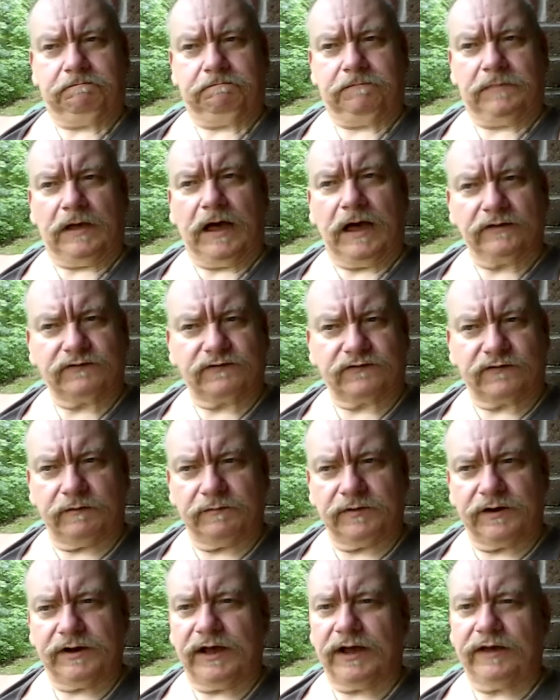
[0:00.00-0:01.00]
Hot
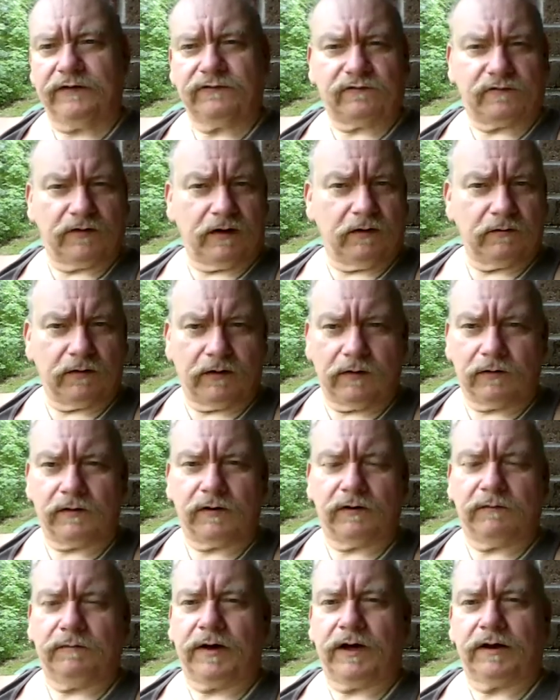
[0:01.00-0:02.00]
summer days, trout go to
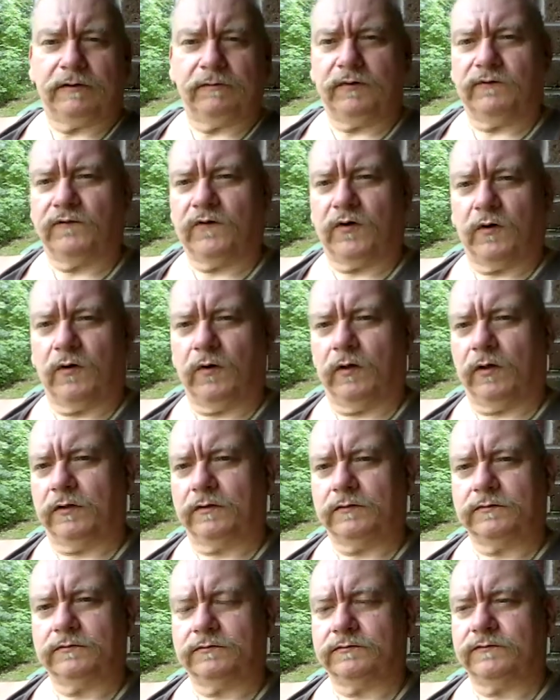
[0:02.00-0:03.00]
the bottom of a hole.
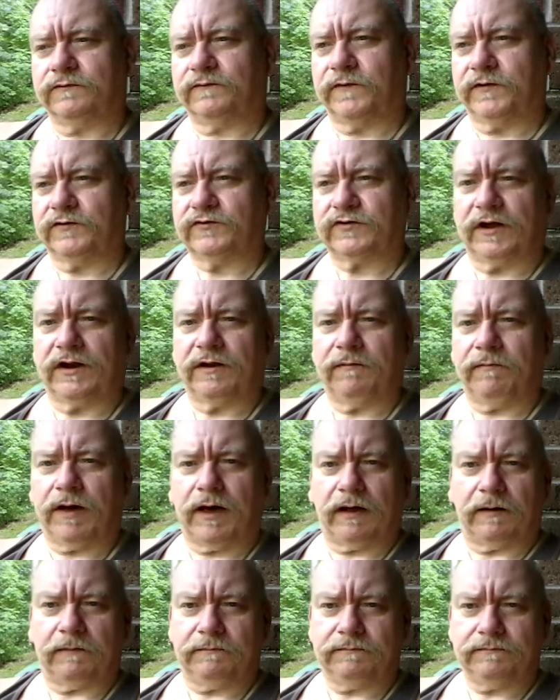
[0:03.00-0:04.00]
Fish on the
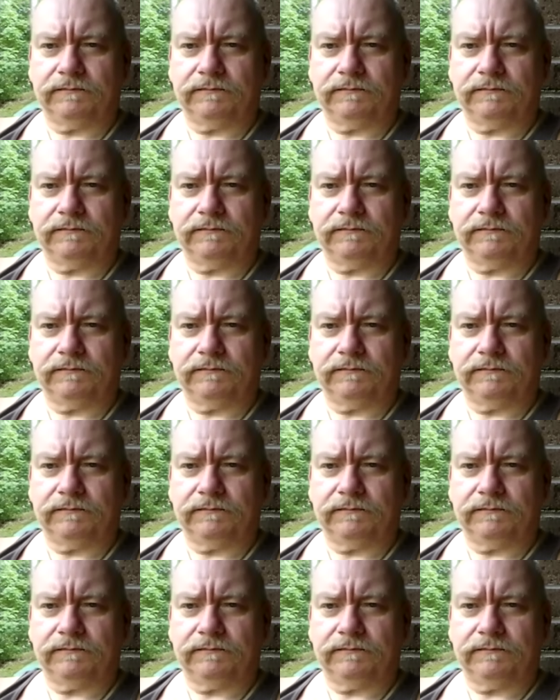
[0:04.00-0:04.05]
bottom.